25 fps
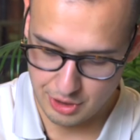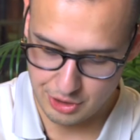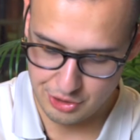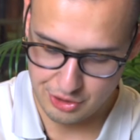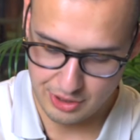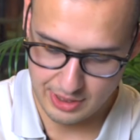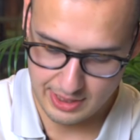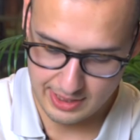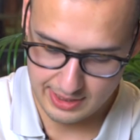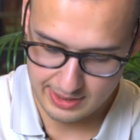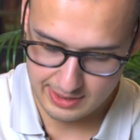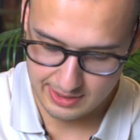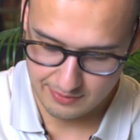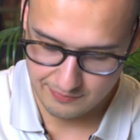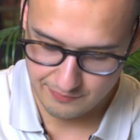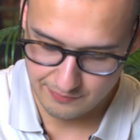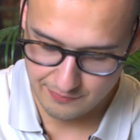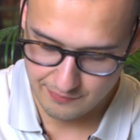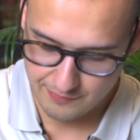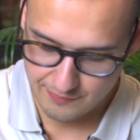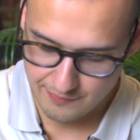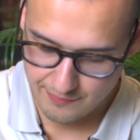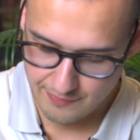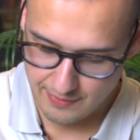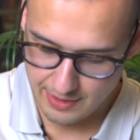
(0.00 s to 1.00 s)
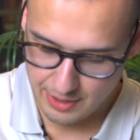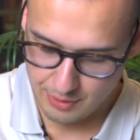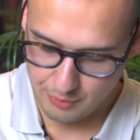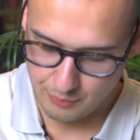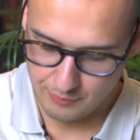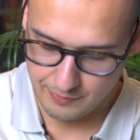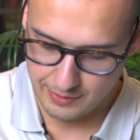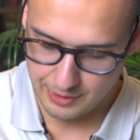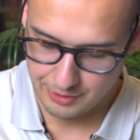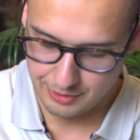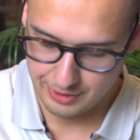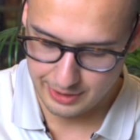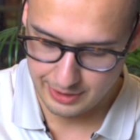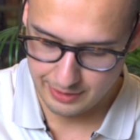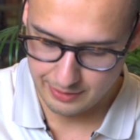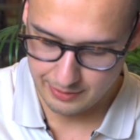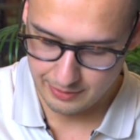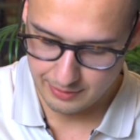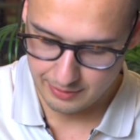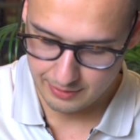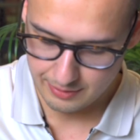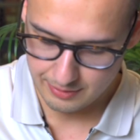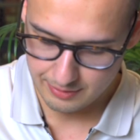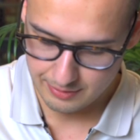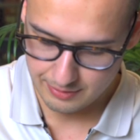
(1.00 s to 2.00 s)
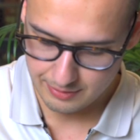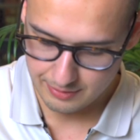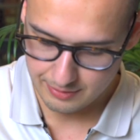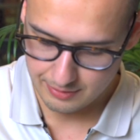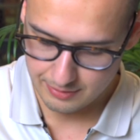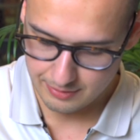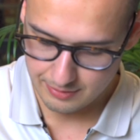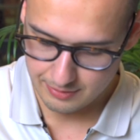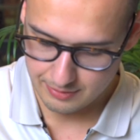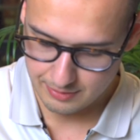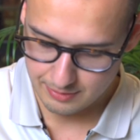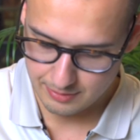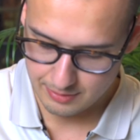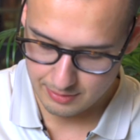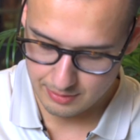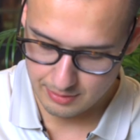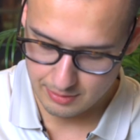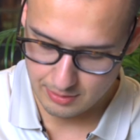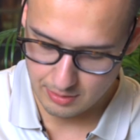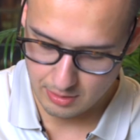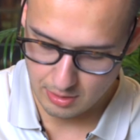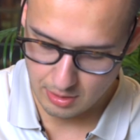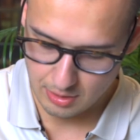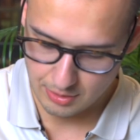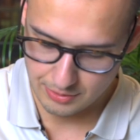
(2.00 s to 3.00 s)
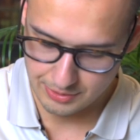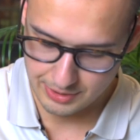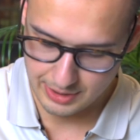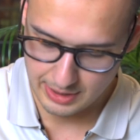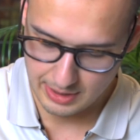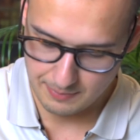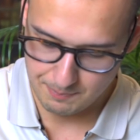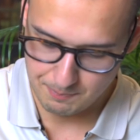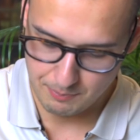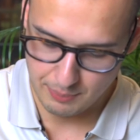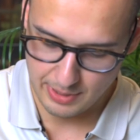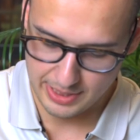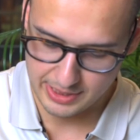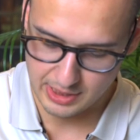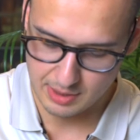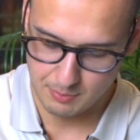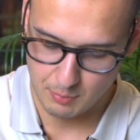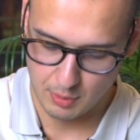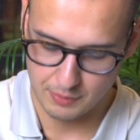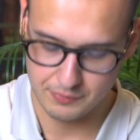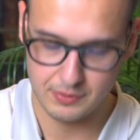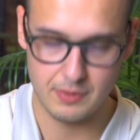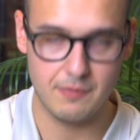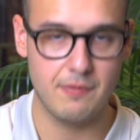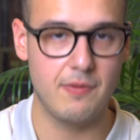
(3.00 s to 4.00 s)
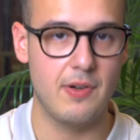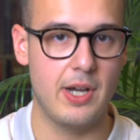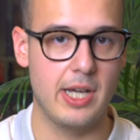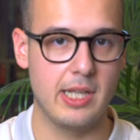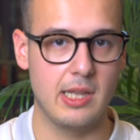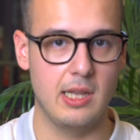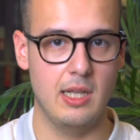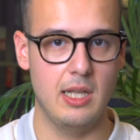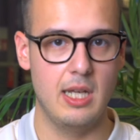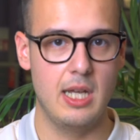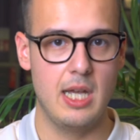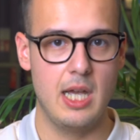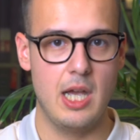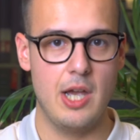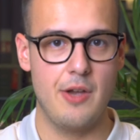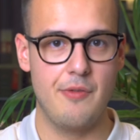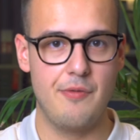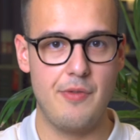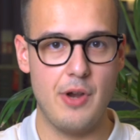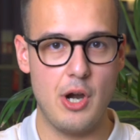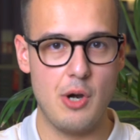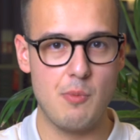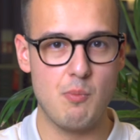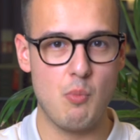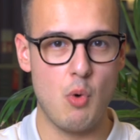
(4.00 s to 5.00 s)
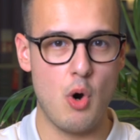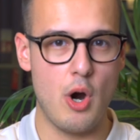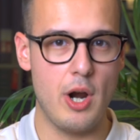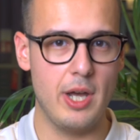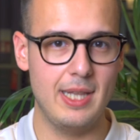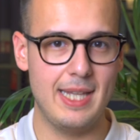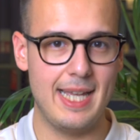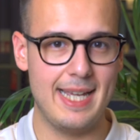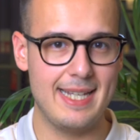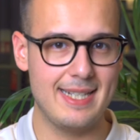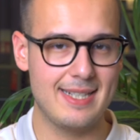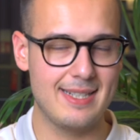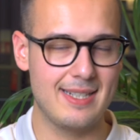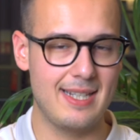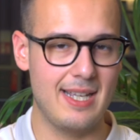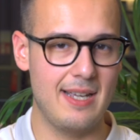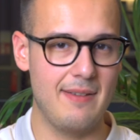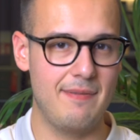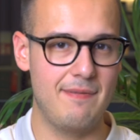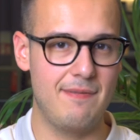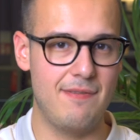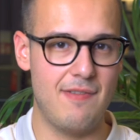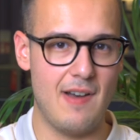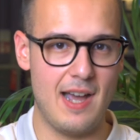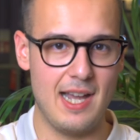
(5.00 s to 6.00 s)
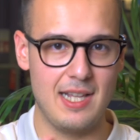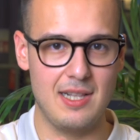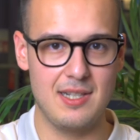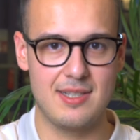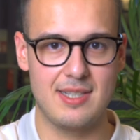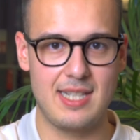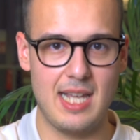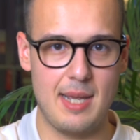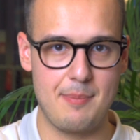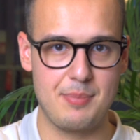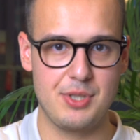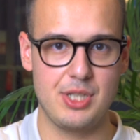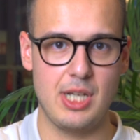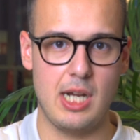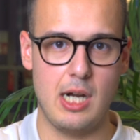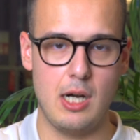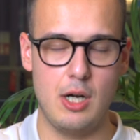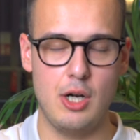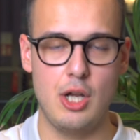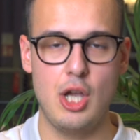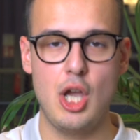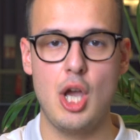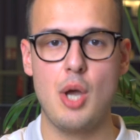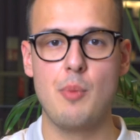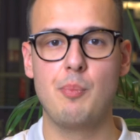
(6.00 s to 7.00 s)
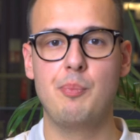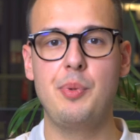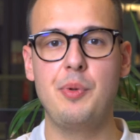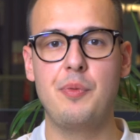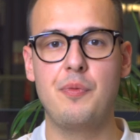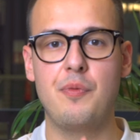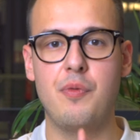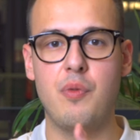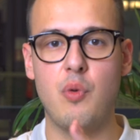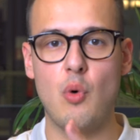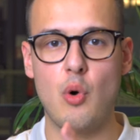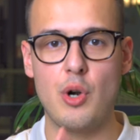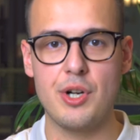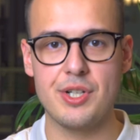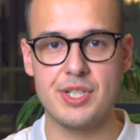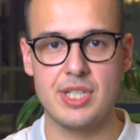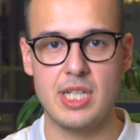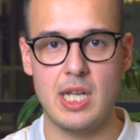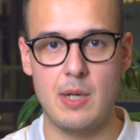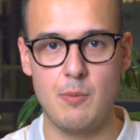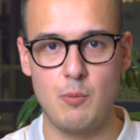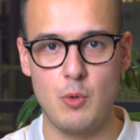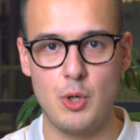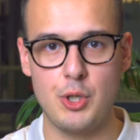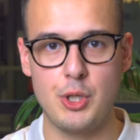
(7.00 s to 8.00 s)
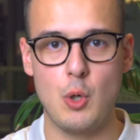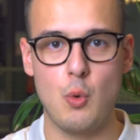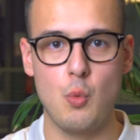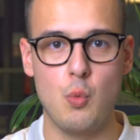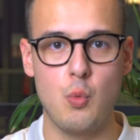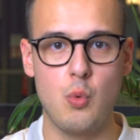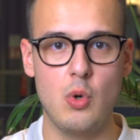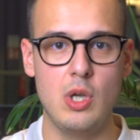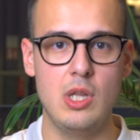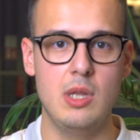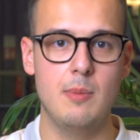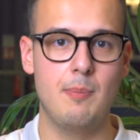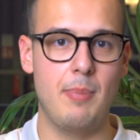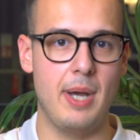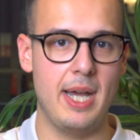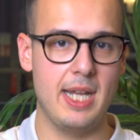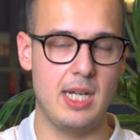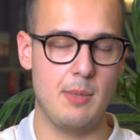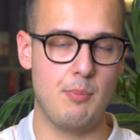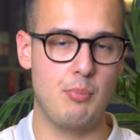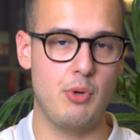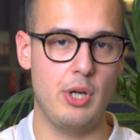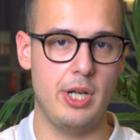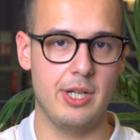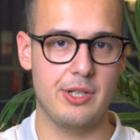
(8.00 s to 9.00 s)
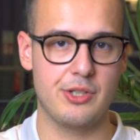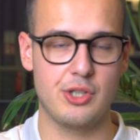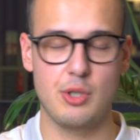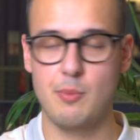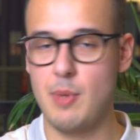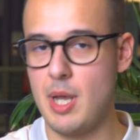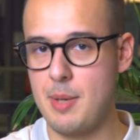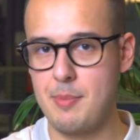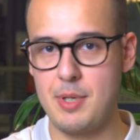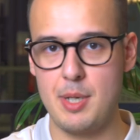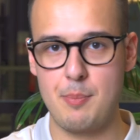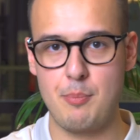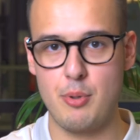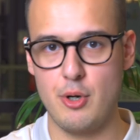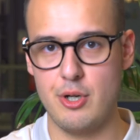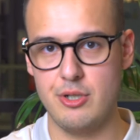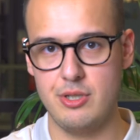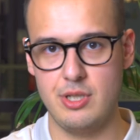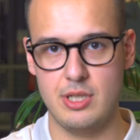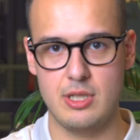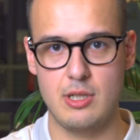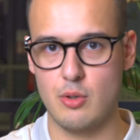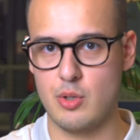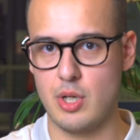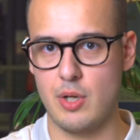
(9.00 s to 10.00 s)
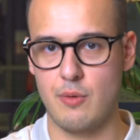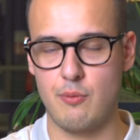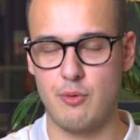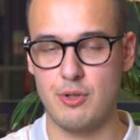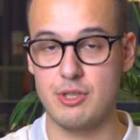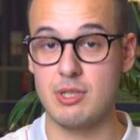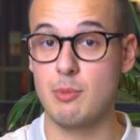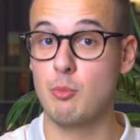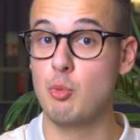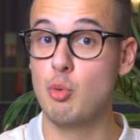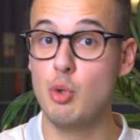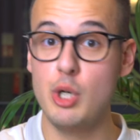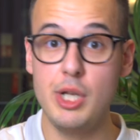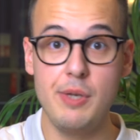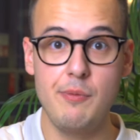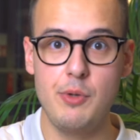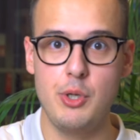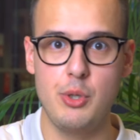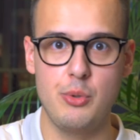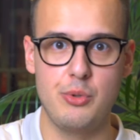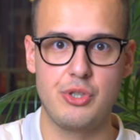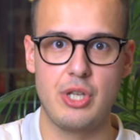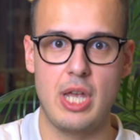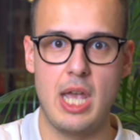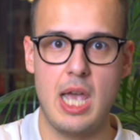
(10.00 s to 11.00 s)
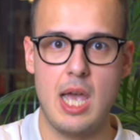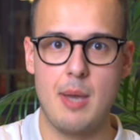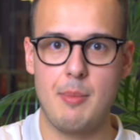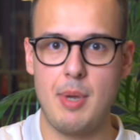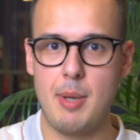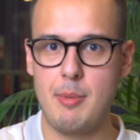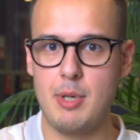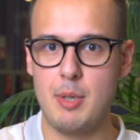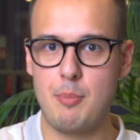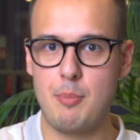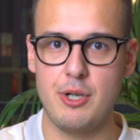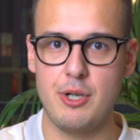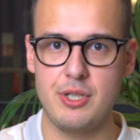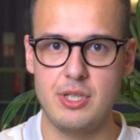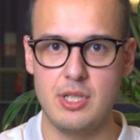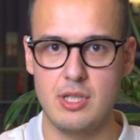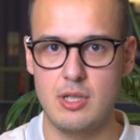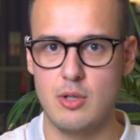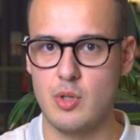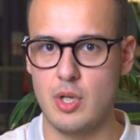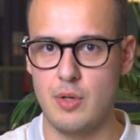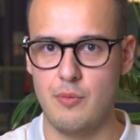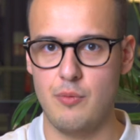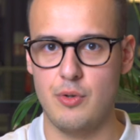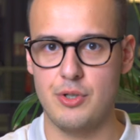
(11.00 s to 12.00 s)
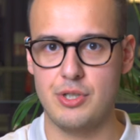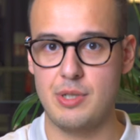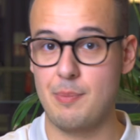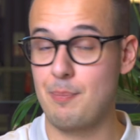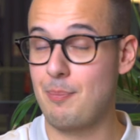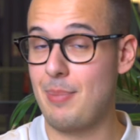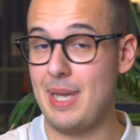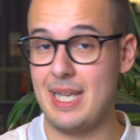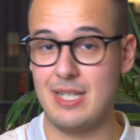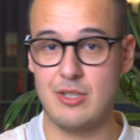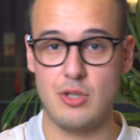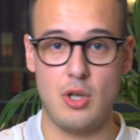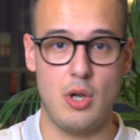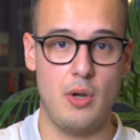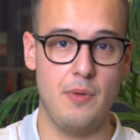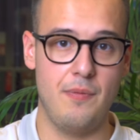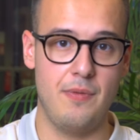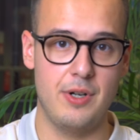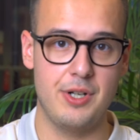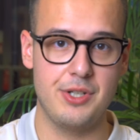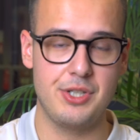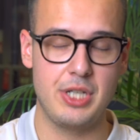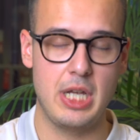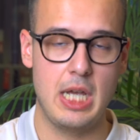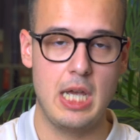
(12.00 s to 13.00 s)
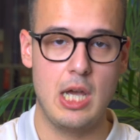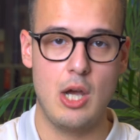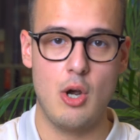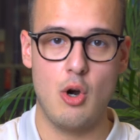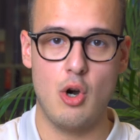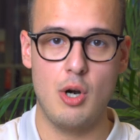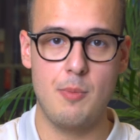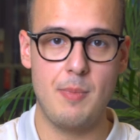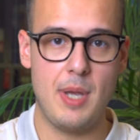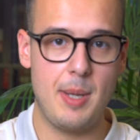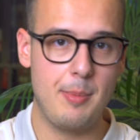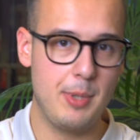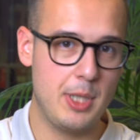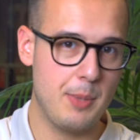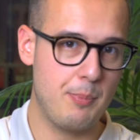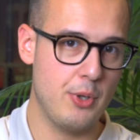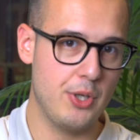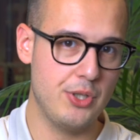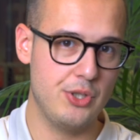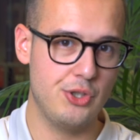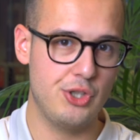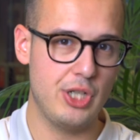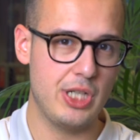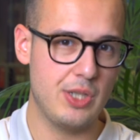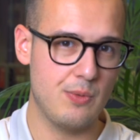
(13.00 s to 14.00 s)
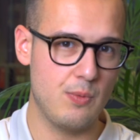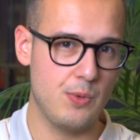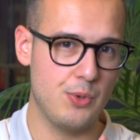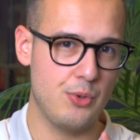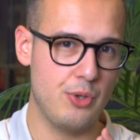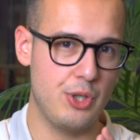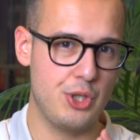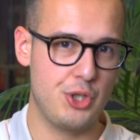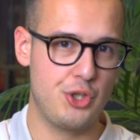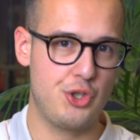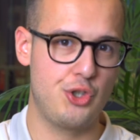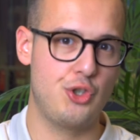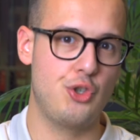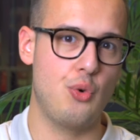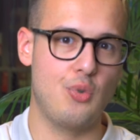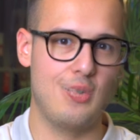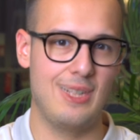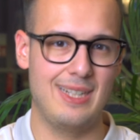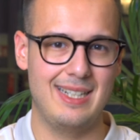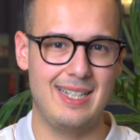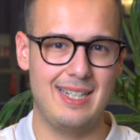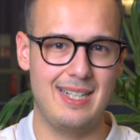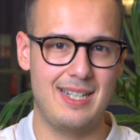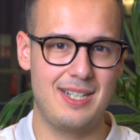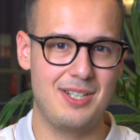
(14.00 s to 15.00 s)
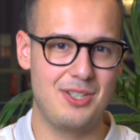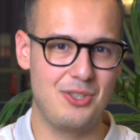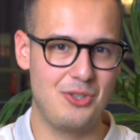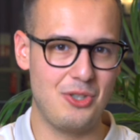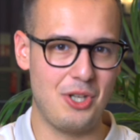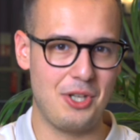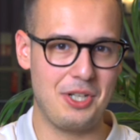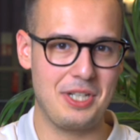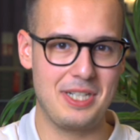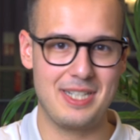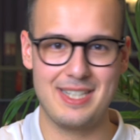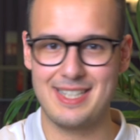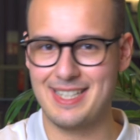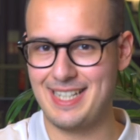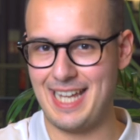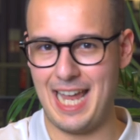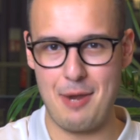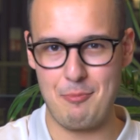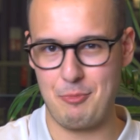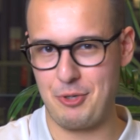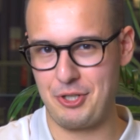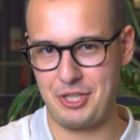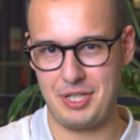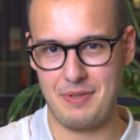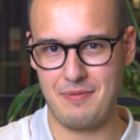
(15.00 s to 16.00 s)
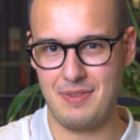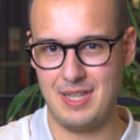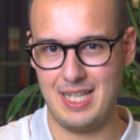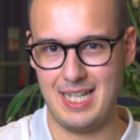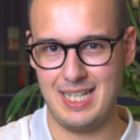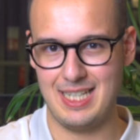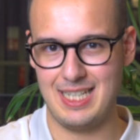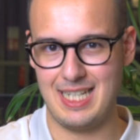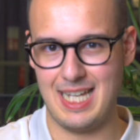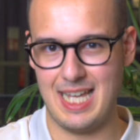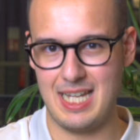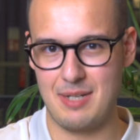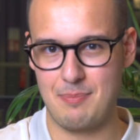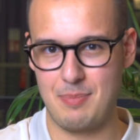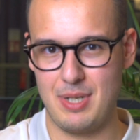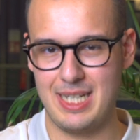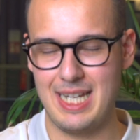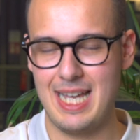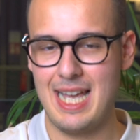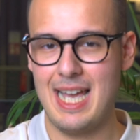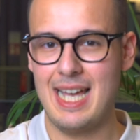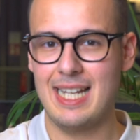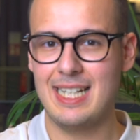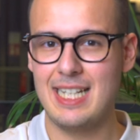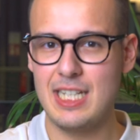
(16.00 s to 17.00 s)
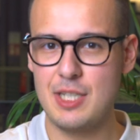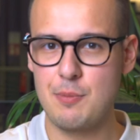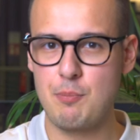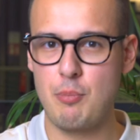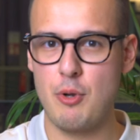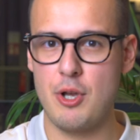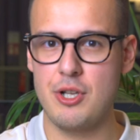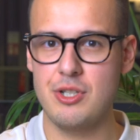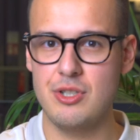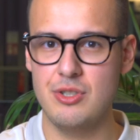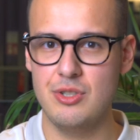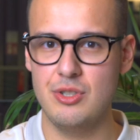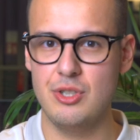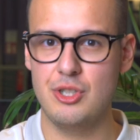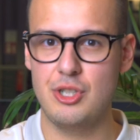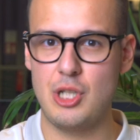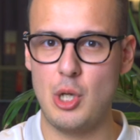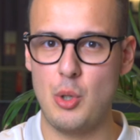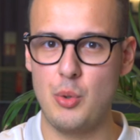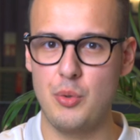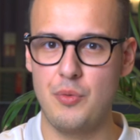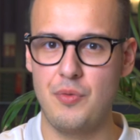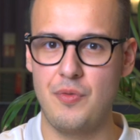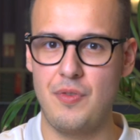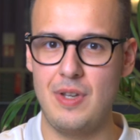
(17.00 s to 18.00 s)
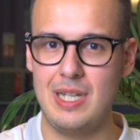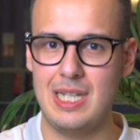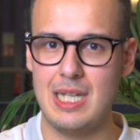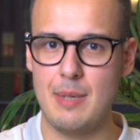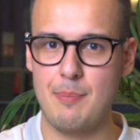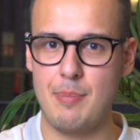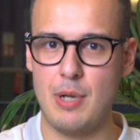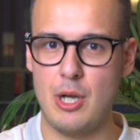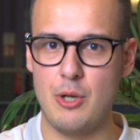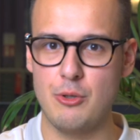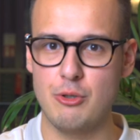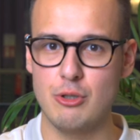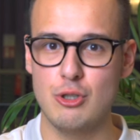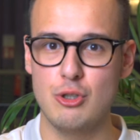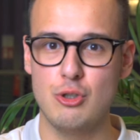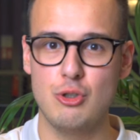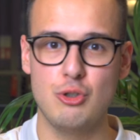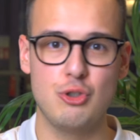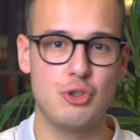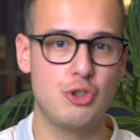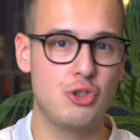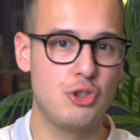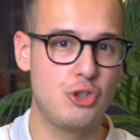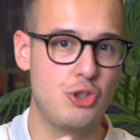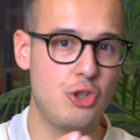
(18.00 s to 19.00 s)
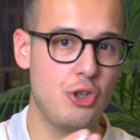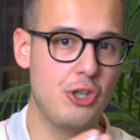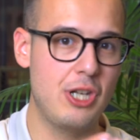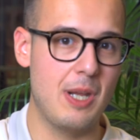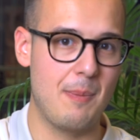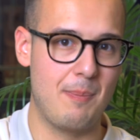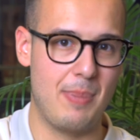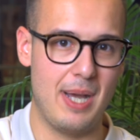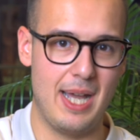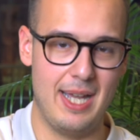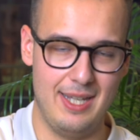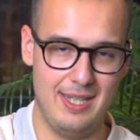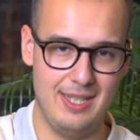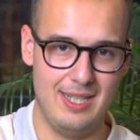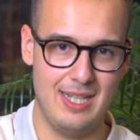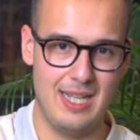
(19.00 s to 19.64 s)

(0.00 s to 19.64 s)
ads very on the bottom of the funnel, where more or less the final steps are before someone will buy the product. So maybe the person is looking for some reviews, maybe the is looking for some best offers, or maybe the person just wants to ensure that it's not a scam or something like that. But this person don't think about should I buy it.